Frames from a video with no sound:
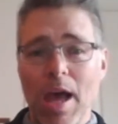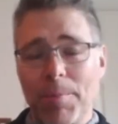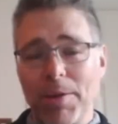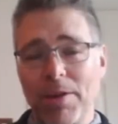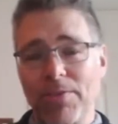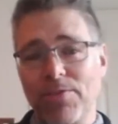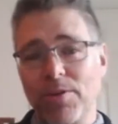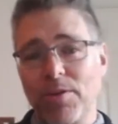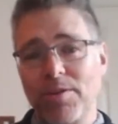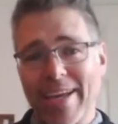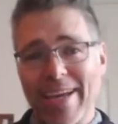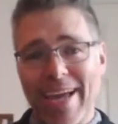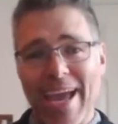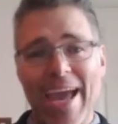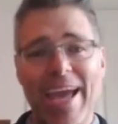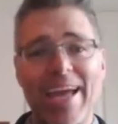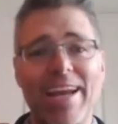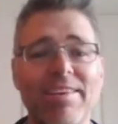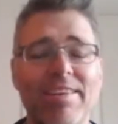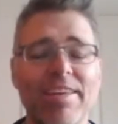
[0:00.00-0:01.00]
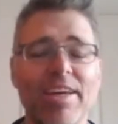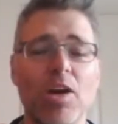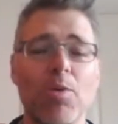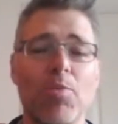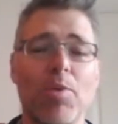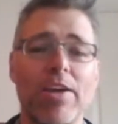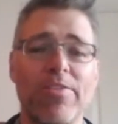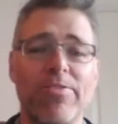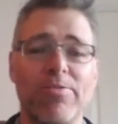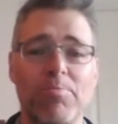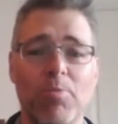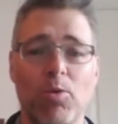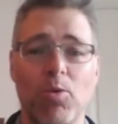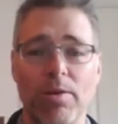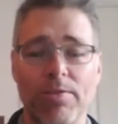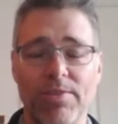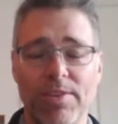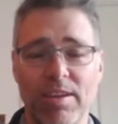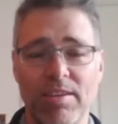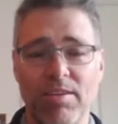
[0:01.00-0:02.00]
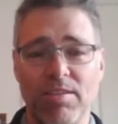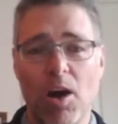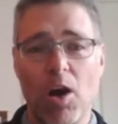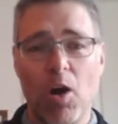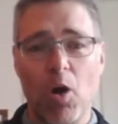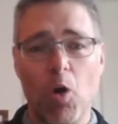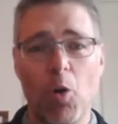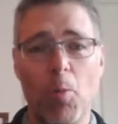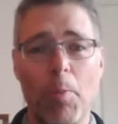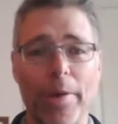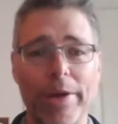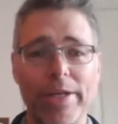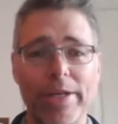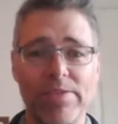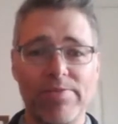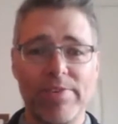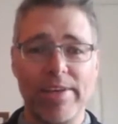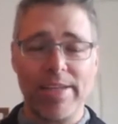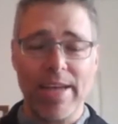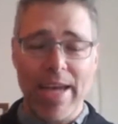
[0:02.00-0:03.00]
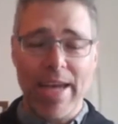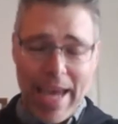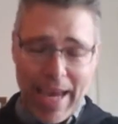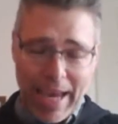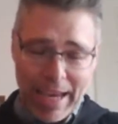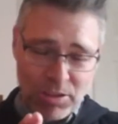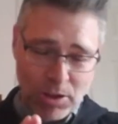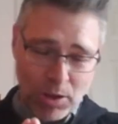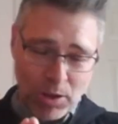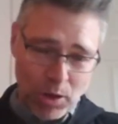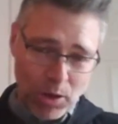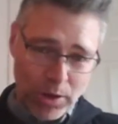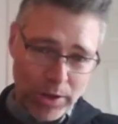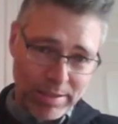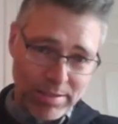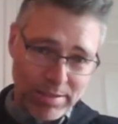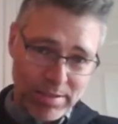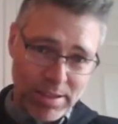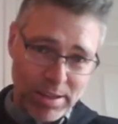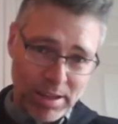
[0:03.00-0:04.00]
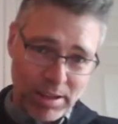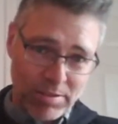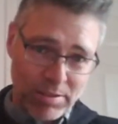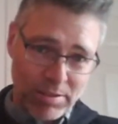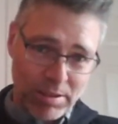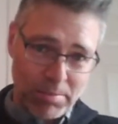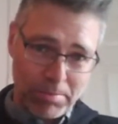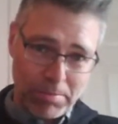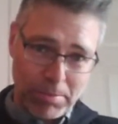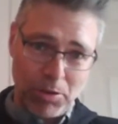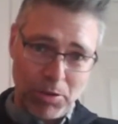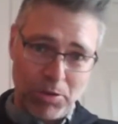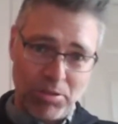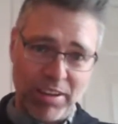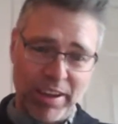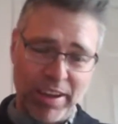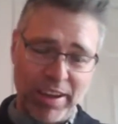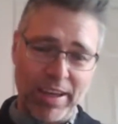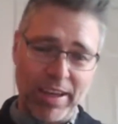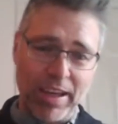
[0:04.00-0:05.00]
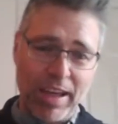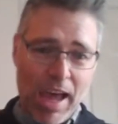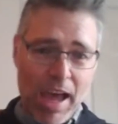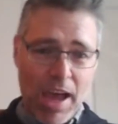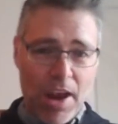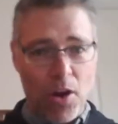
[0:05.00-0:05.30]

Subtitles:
But if you take anything away from all of this, the whole point of it is that you're looking to dance to the music,